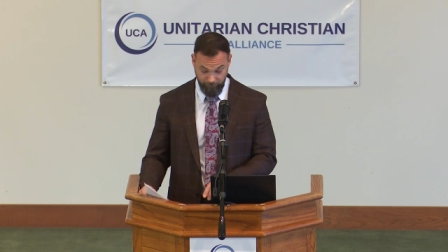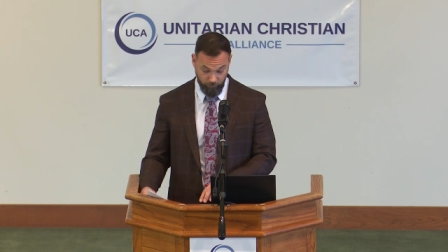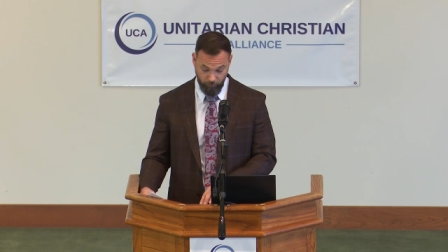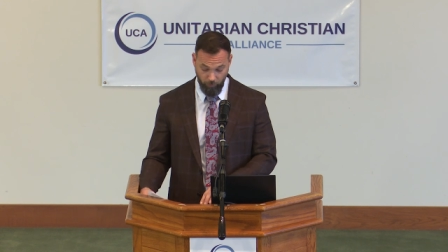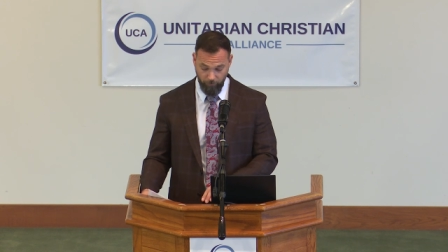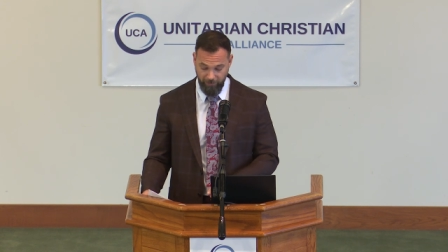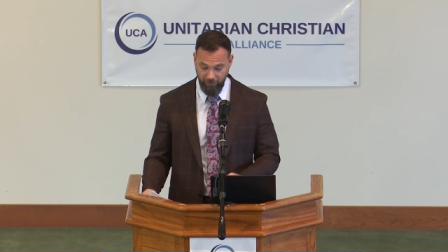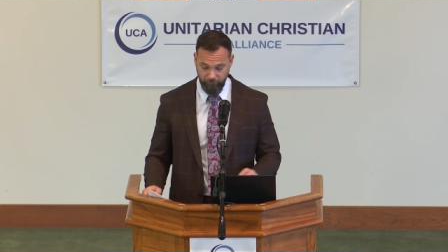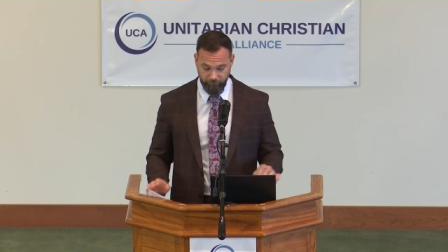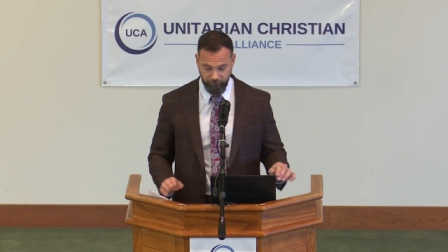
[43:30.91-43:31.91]
who wrote
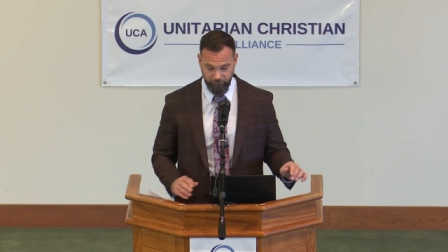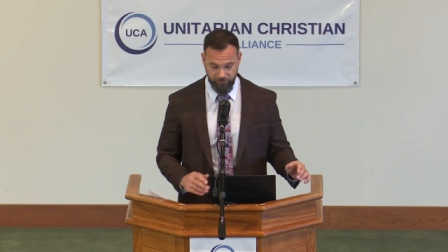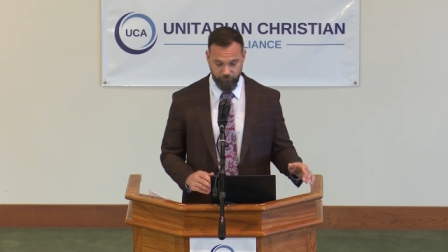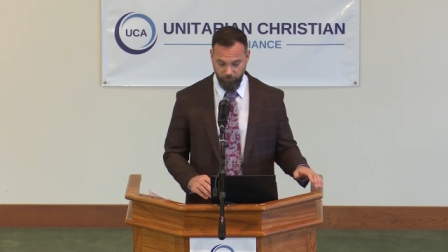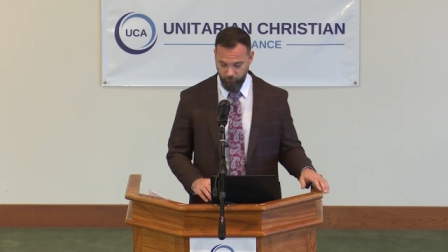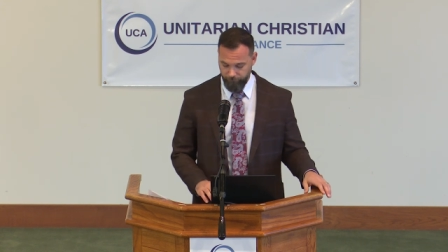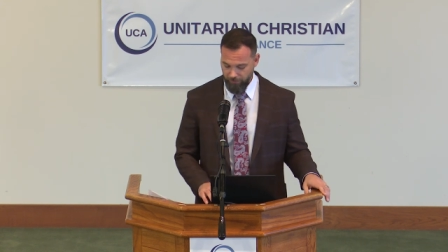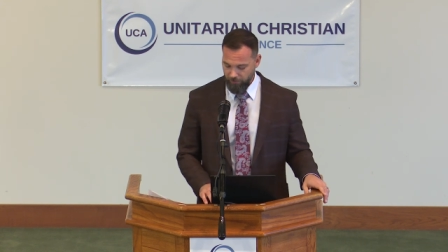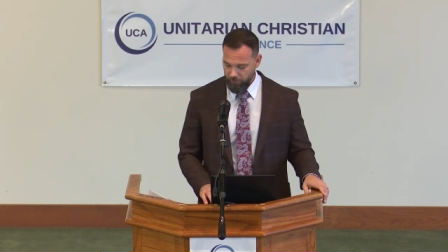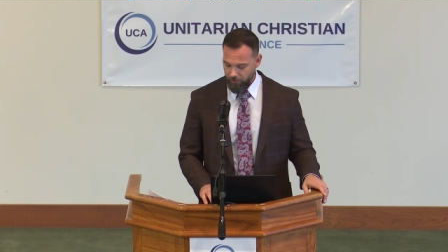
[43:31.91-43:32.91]
about this group.
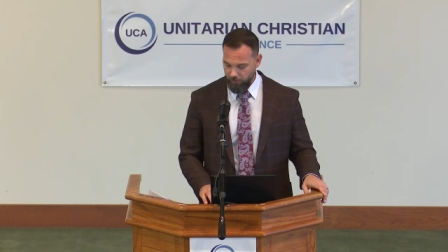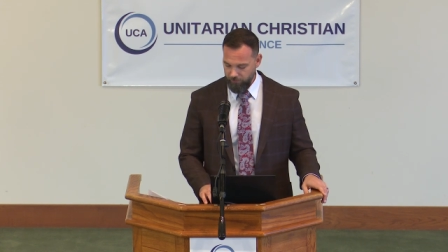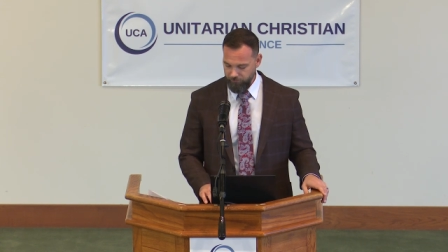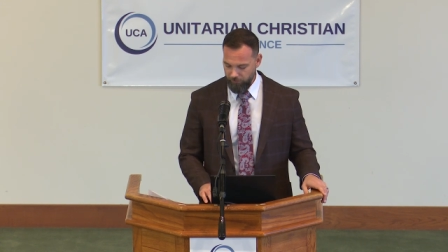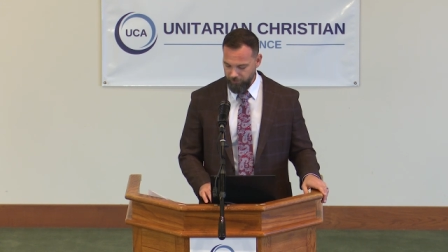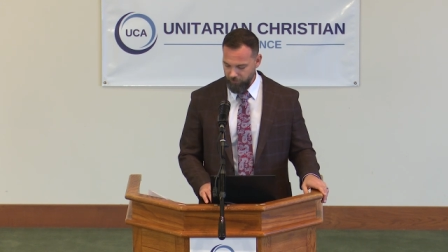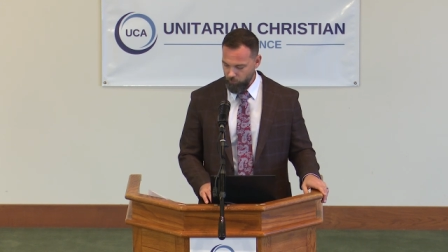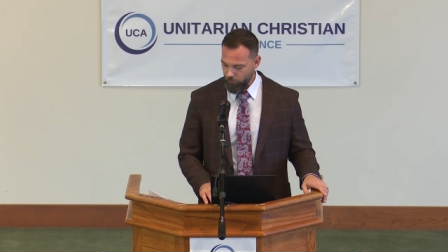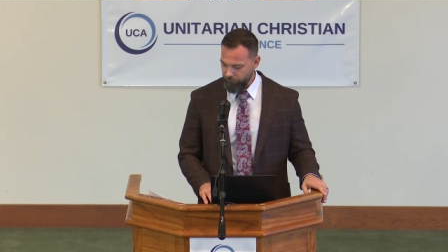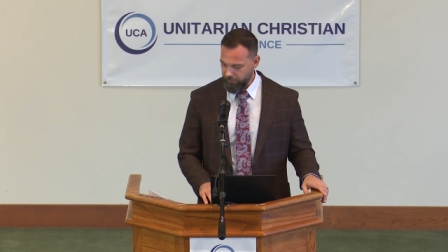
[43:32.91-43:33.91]
Uh, so I'm going to
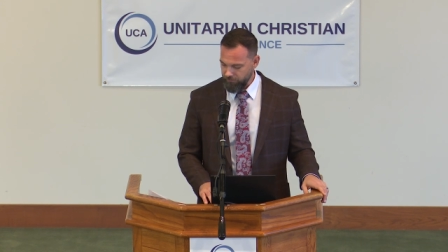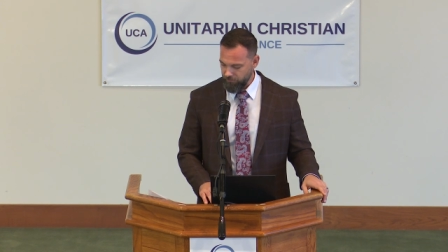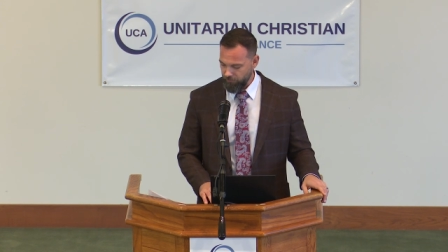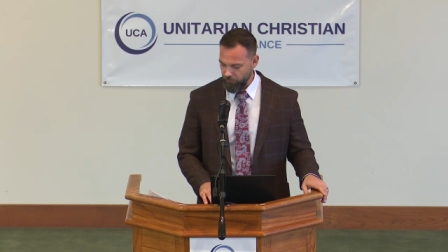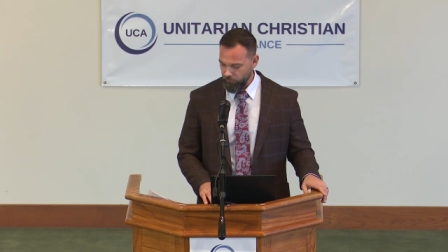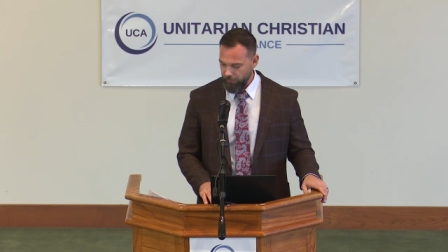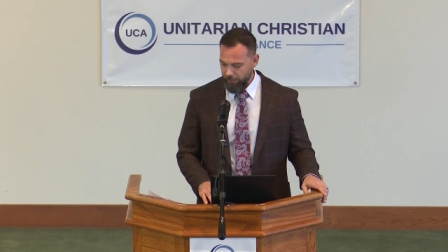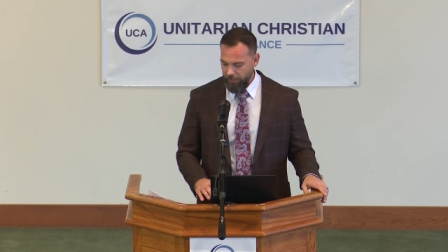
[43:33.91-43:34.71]
quote that to you.